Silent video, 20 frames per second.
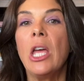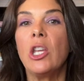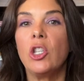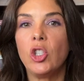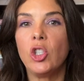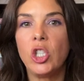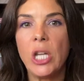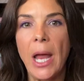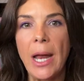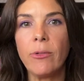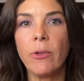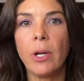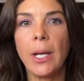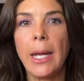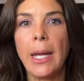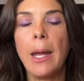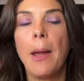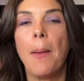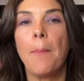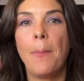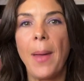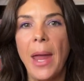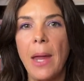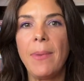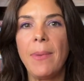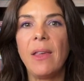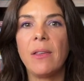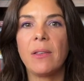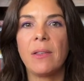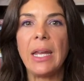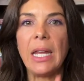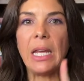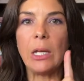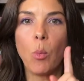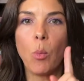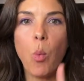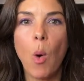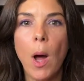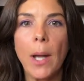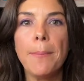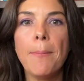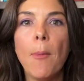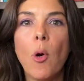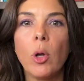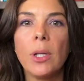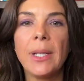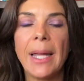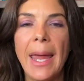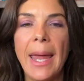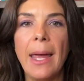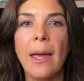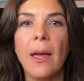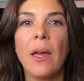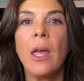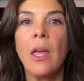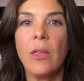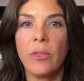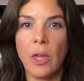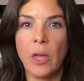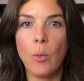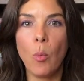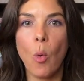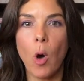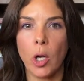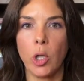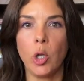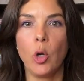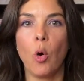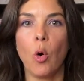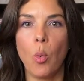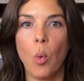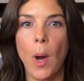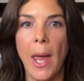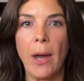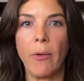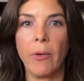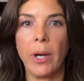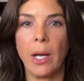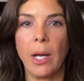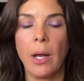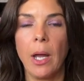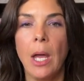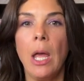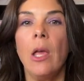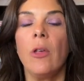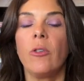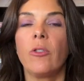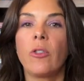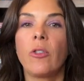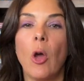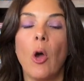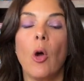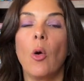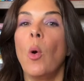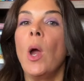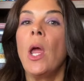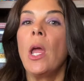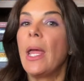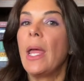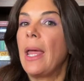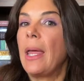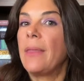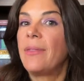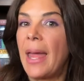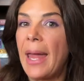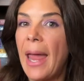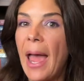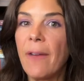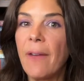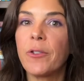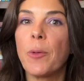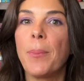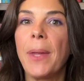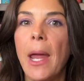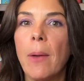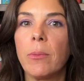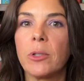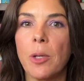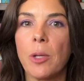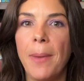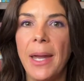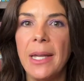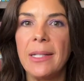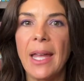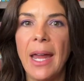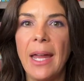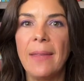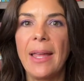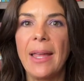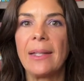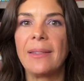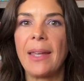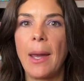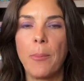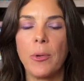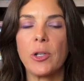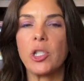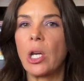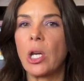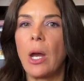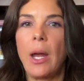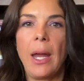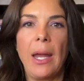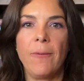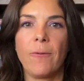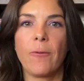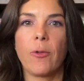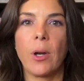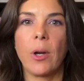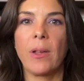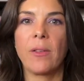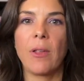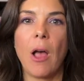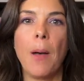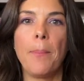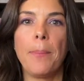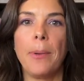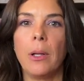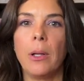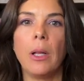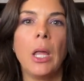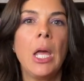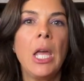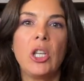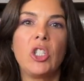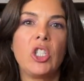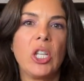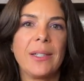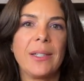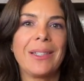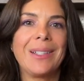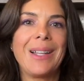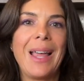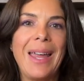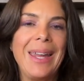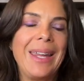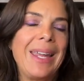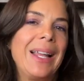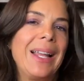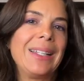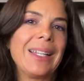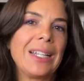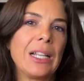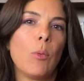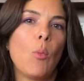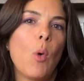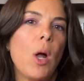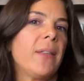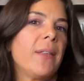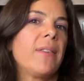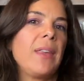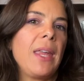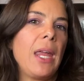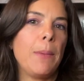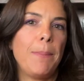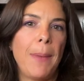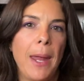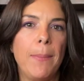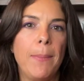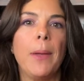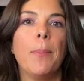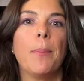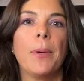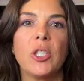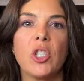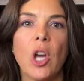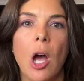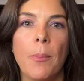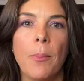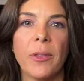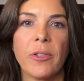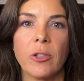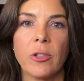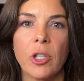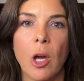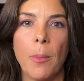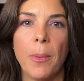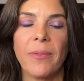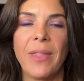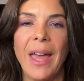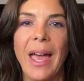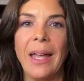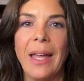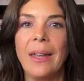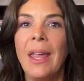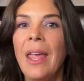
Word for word: Generally, babies need one more layer than what you're wearing. So they have to be able to maintain their temperature and for example just like a little onesie and maybe pajamas on top of that